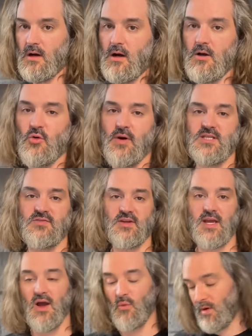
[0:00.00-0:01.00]
I always
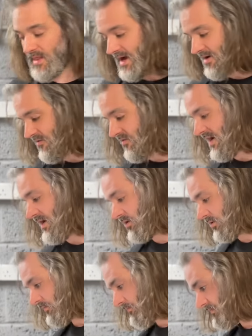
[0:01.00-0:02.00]
forget without
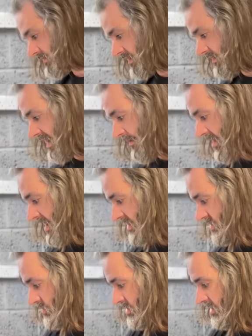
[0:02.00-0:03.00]
fail that
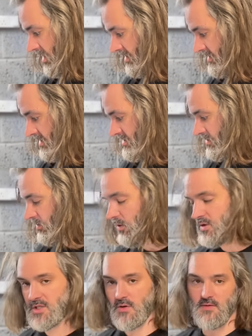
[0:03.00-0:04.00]
parcel to go doesn't
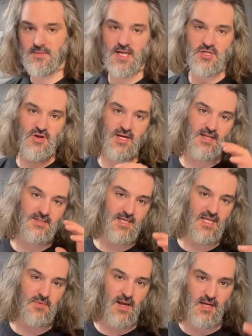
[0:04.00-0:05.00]
auto update tracking to
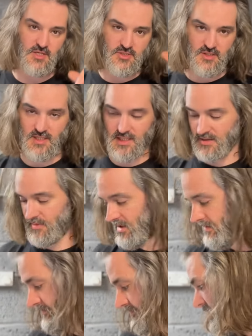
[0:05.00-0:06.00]
eBay unless you click the
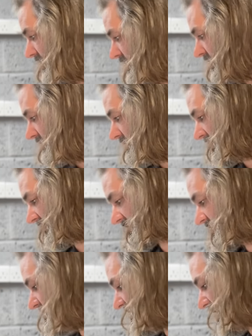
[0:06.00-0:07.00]
button. I have to
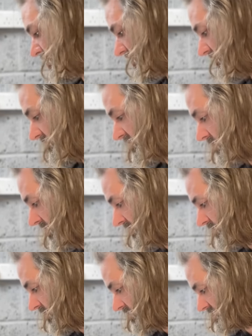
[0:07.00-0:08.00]
scour through my
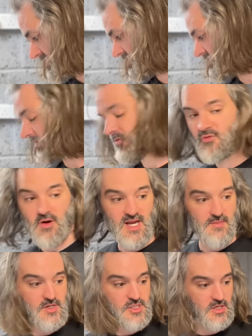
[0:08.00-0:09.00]
inboxes and stuff. Right,
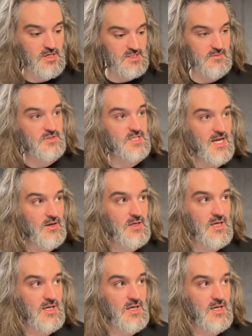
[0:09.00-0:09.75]
let me show you some sale.